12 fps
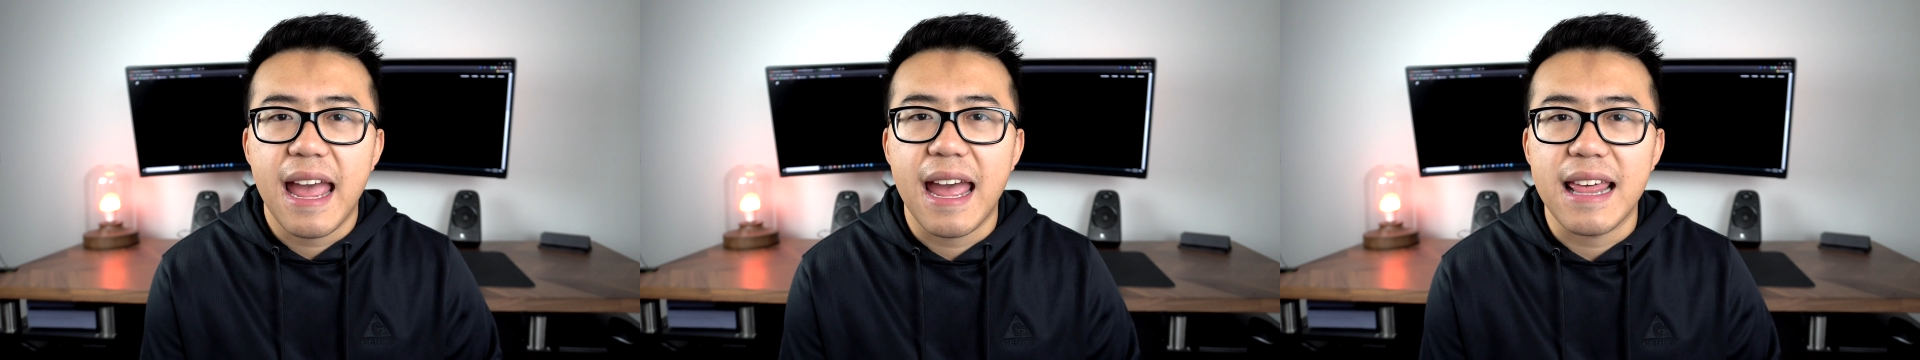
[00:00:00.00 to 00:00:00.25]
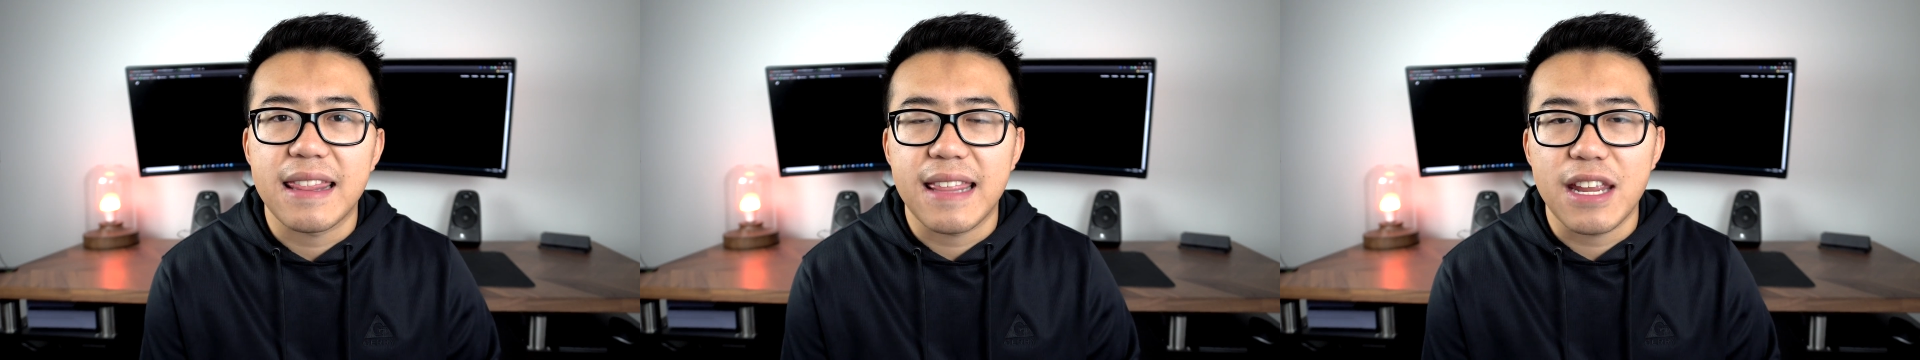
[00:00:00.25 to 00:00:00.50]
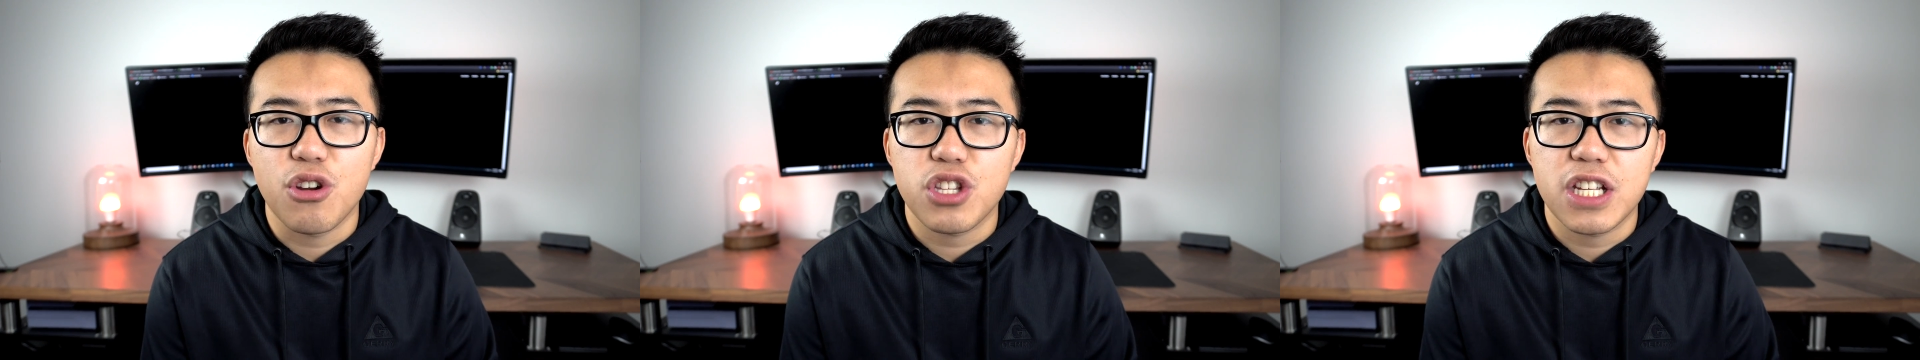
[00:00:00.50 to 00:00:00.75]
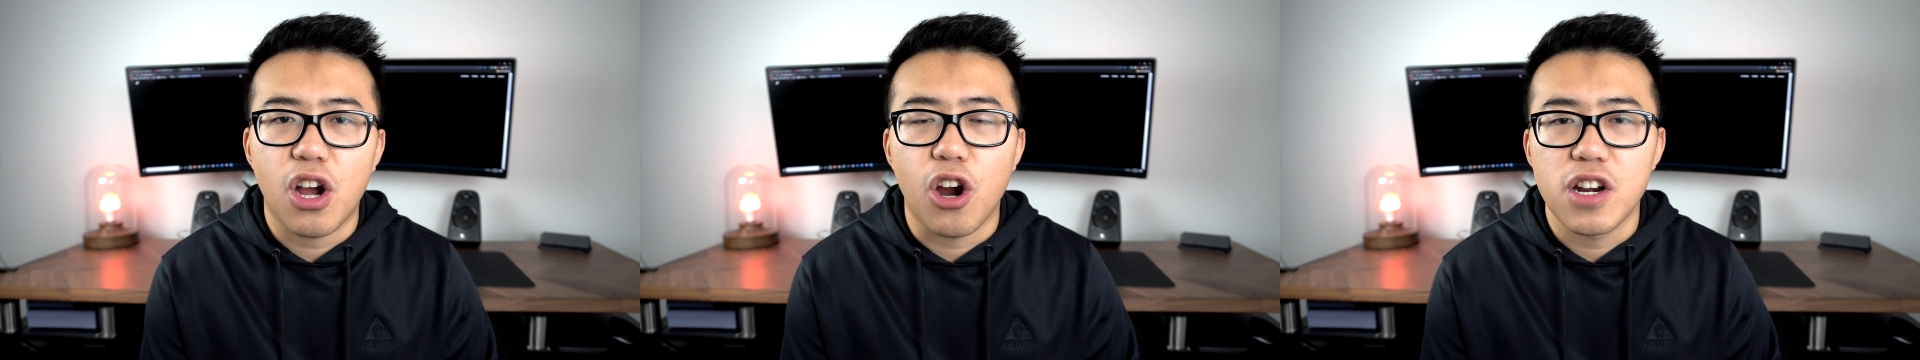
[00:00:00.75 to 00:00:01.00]
and they
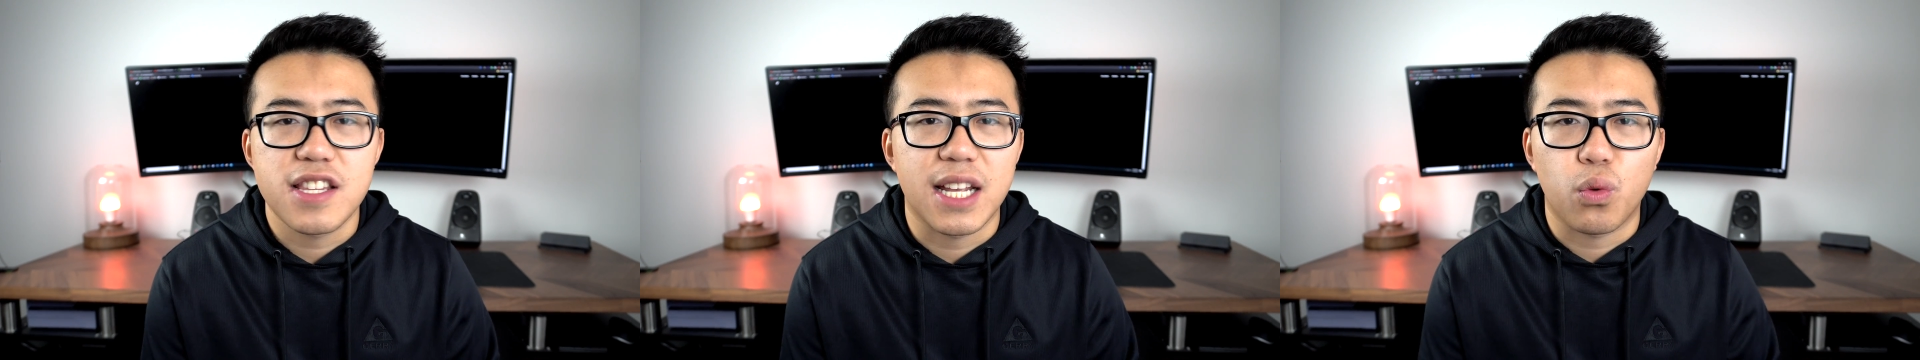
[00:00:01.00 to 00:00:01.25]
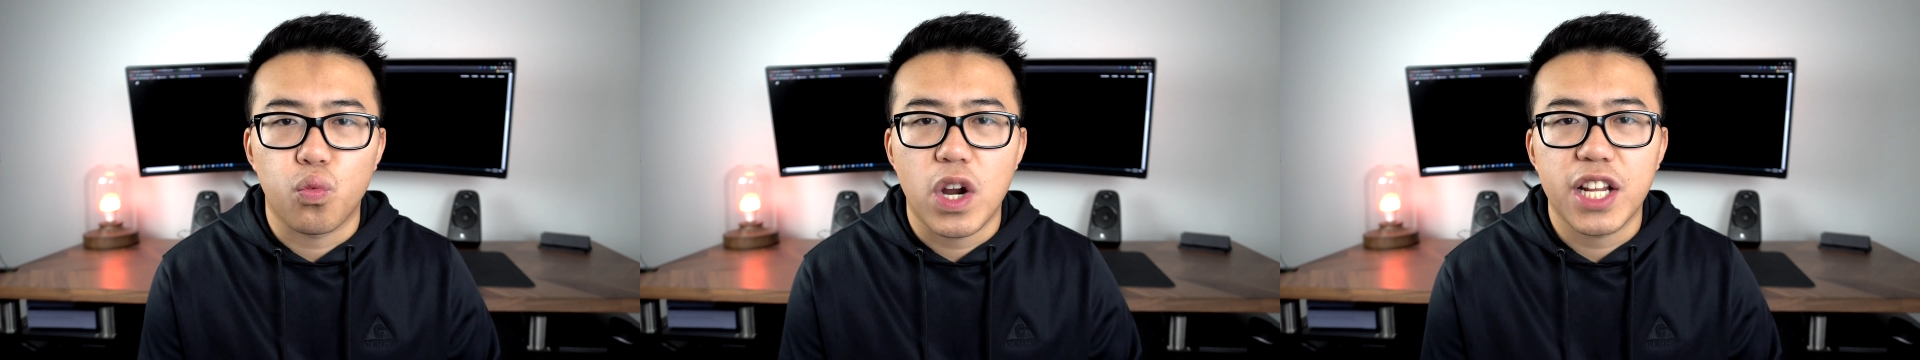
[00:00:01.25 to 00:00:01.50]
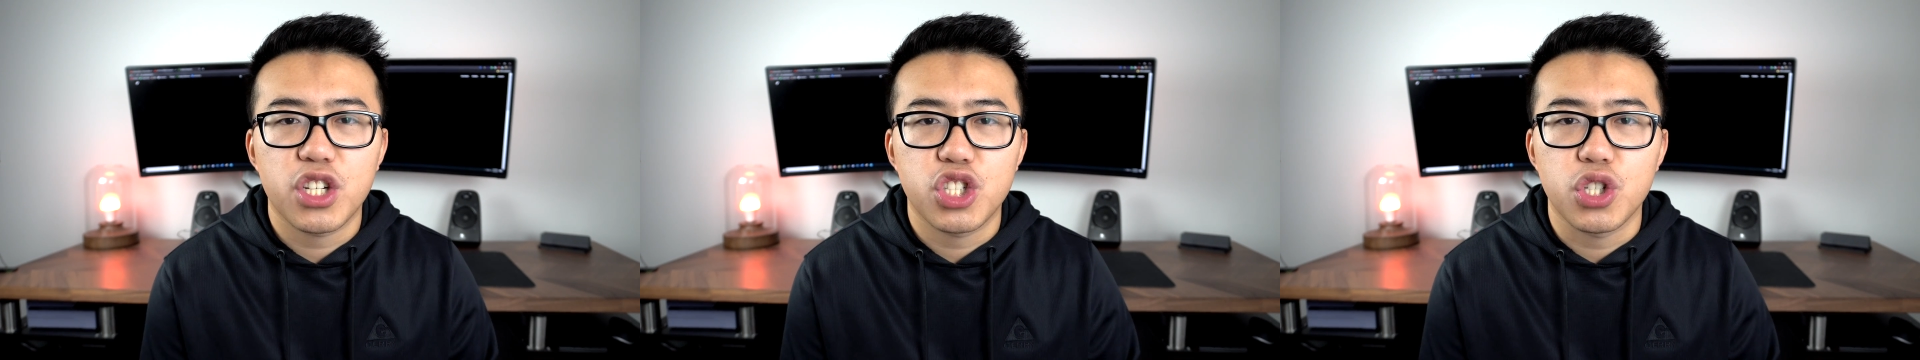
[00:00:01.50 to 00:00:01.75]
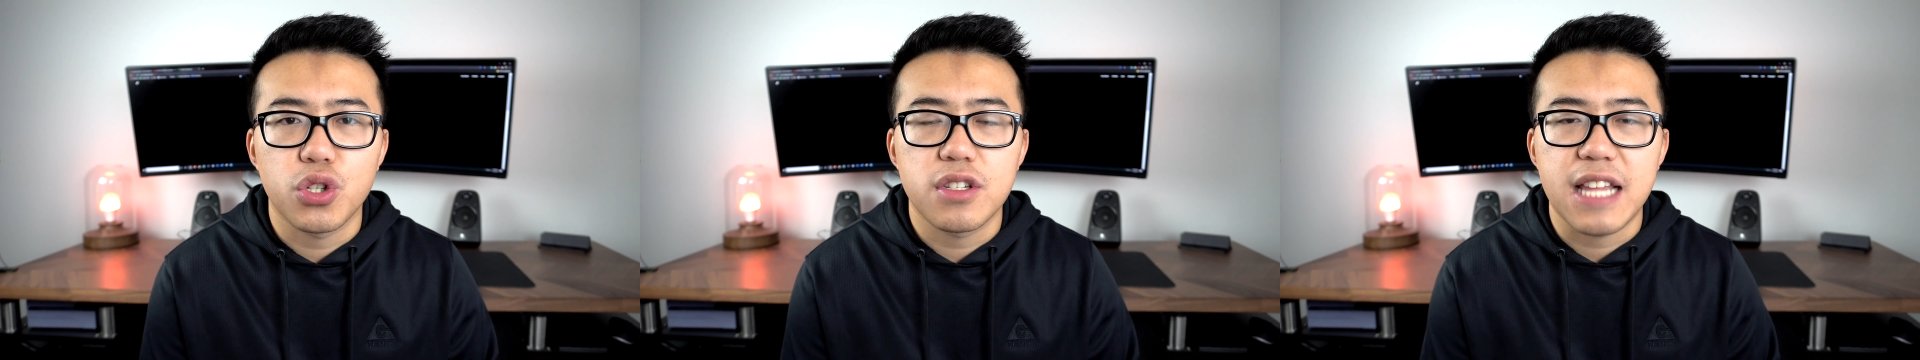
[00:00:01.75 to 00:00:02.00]
usually are just like running
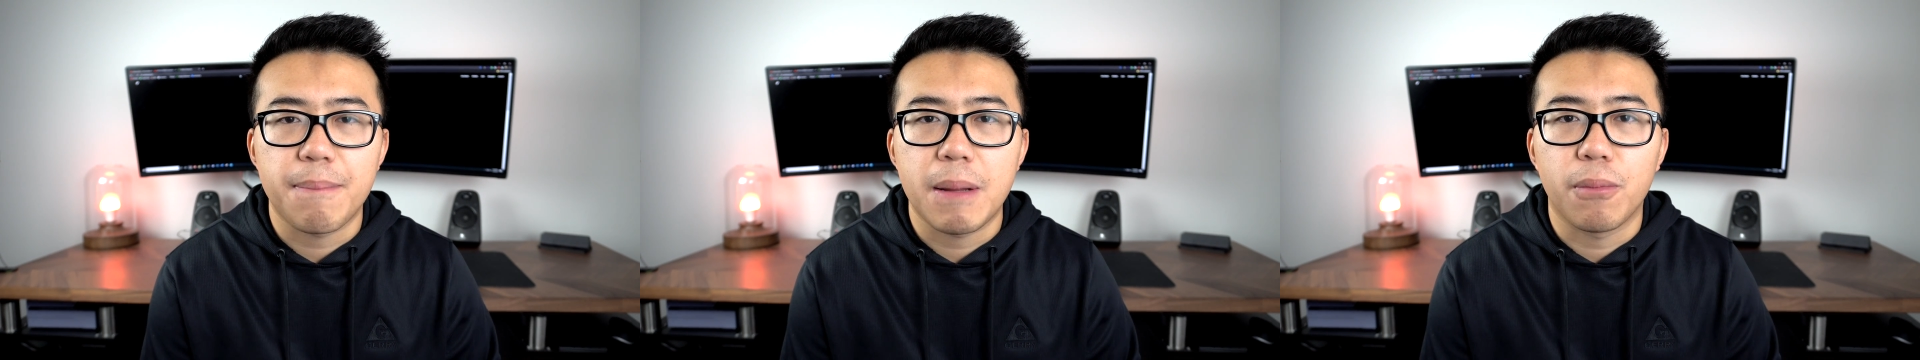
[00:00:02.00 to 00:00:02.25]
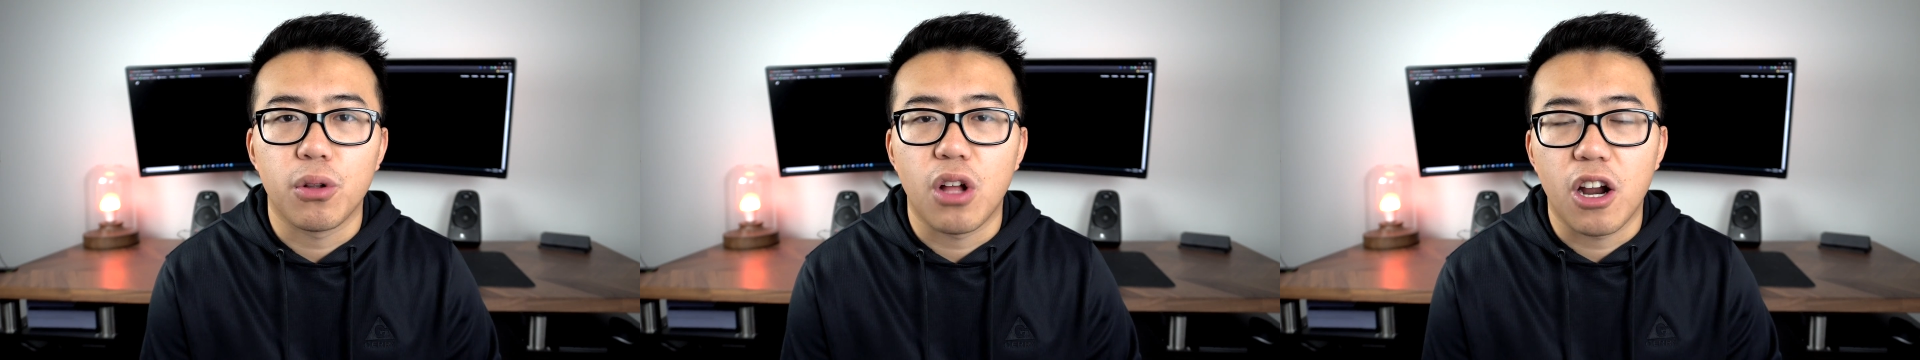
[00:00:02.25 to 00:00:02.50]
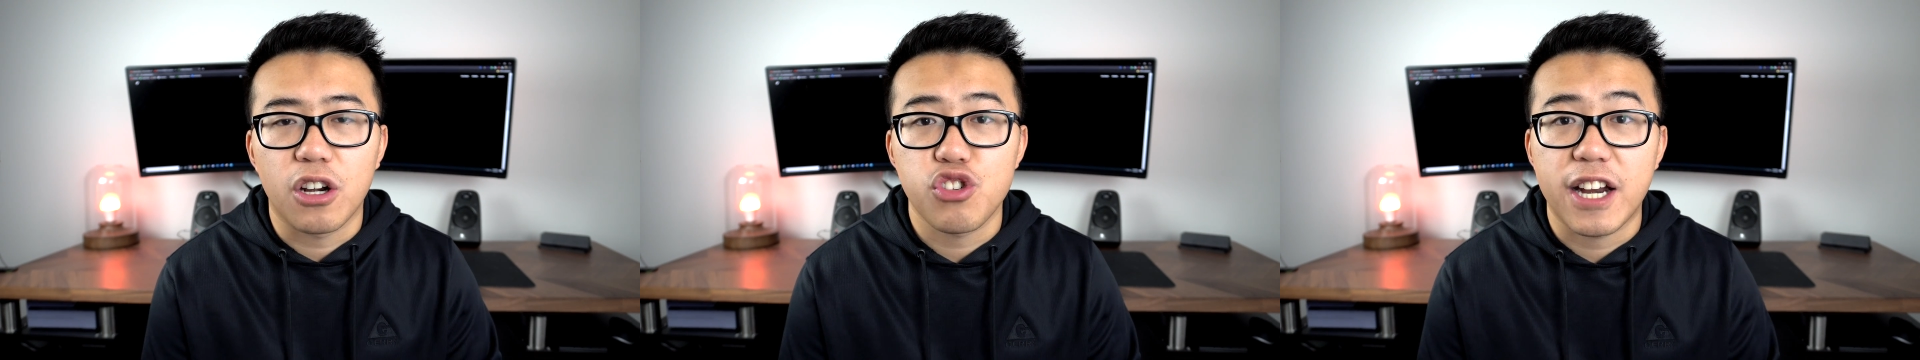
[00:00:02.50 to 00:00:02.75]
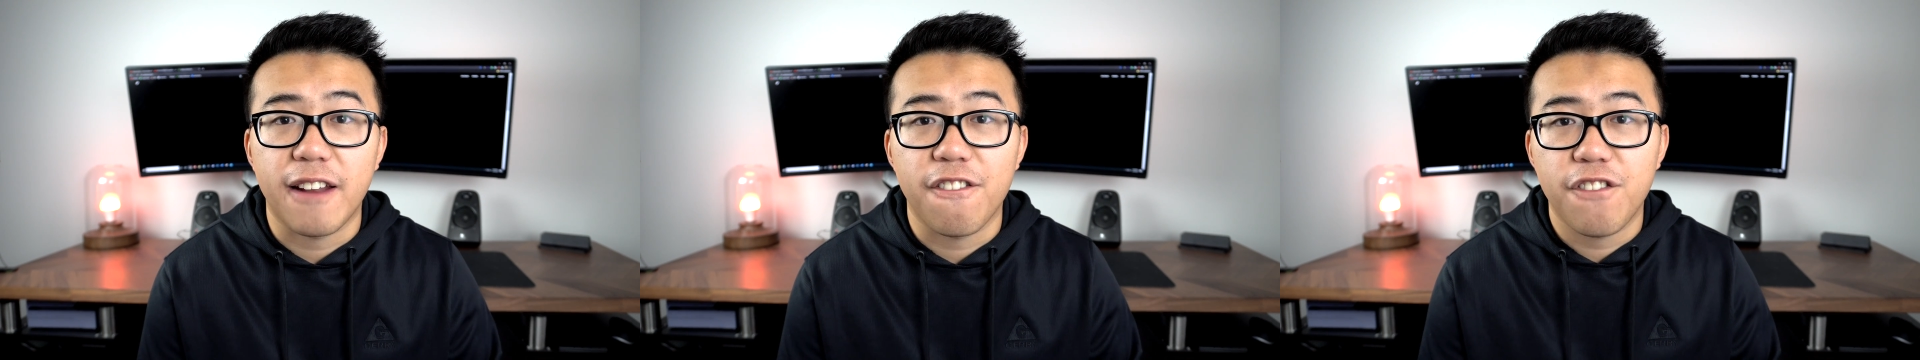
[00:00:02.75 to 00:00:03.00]
shoes that people are
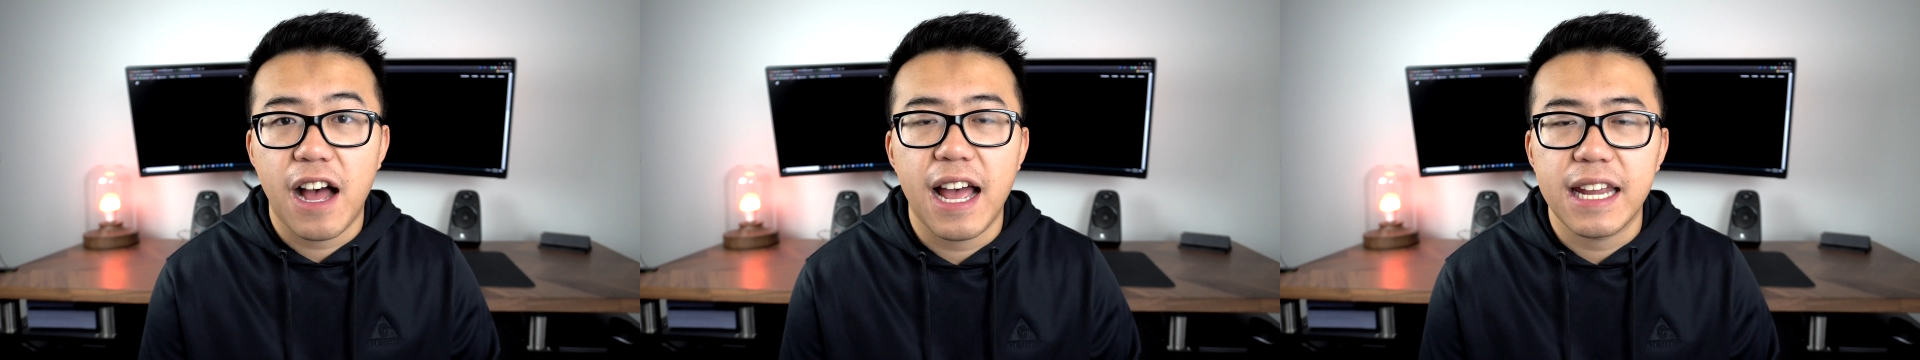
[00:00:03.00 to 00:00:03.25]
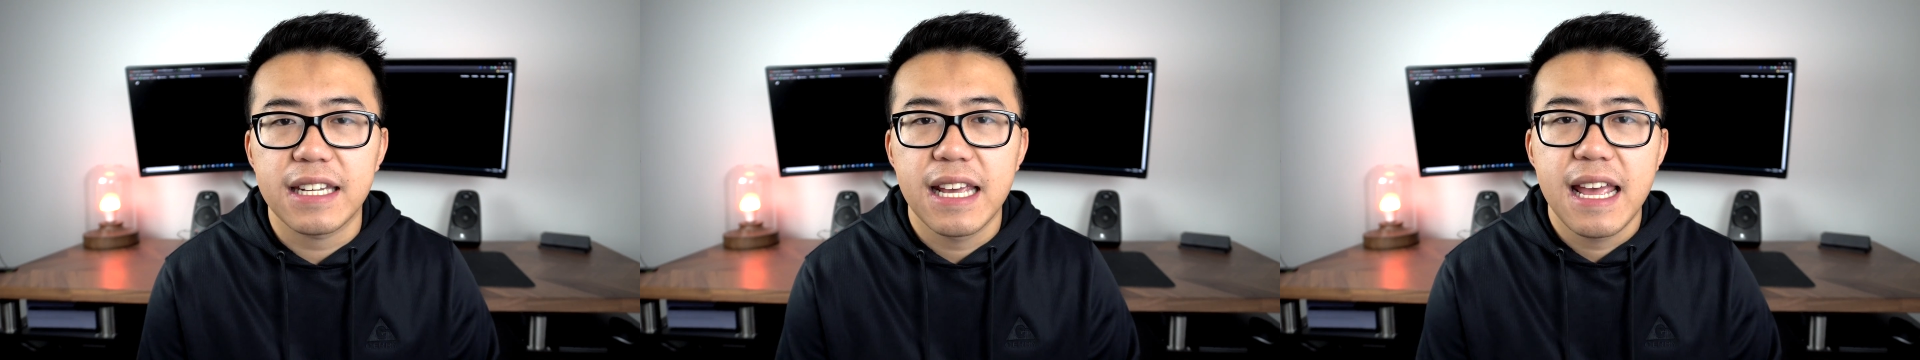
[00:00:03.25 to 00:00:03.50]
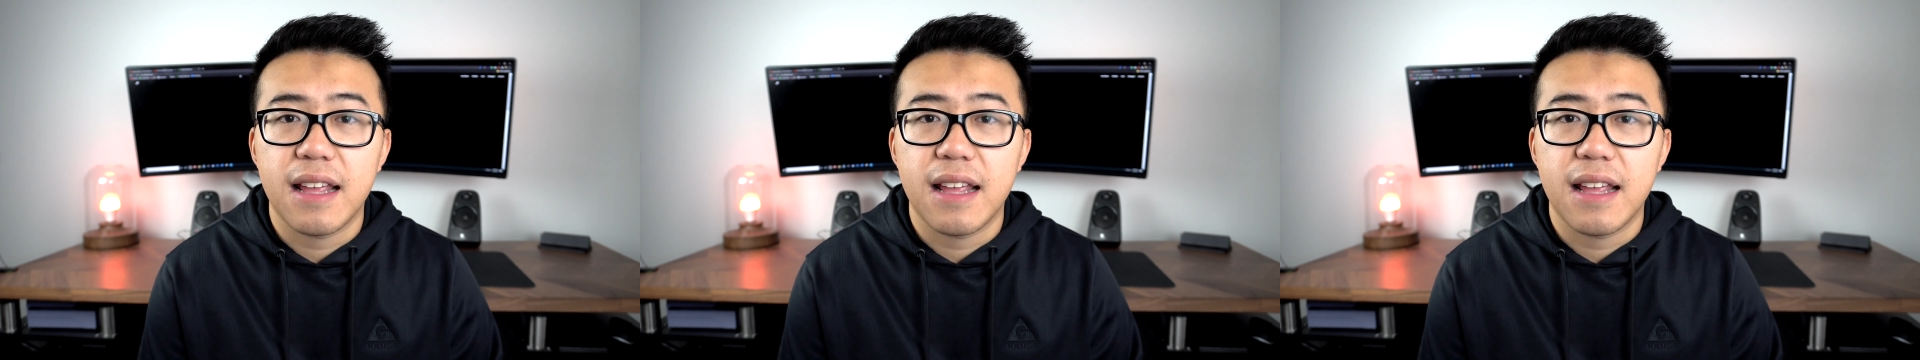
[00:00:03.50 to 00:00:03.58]
trying to find.